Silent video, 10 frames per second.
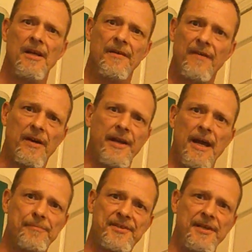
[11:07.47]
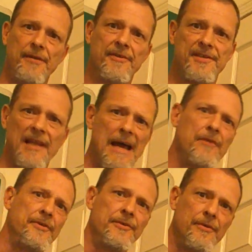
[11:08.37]
fucking Epstein was
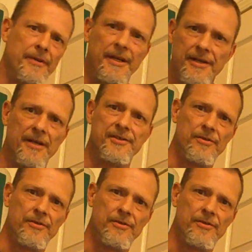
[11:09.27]
allowed to do what he does,